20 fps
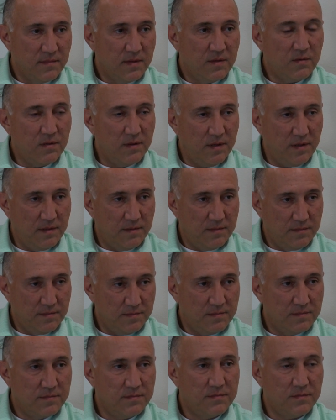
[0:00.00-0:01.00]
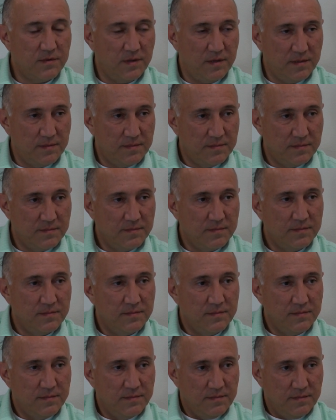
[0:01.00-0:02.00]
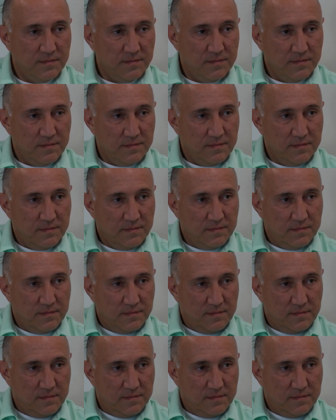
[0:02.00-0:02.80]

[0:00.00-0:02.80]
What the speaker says: their old home. So, but you know,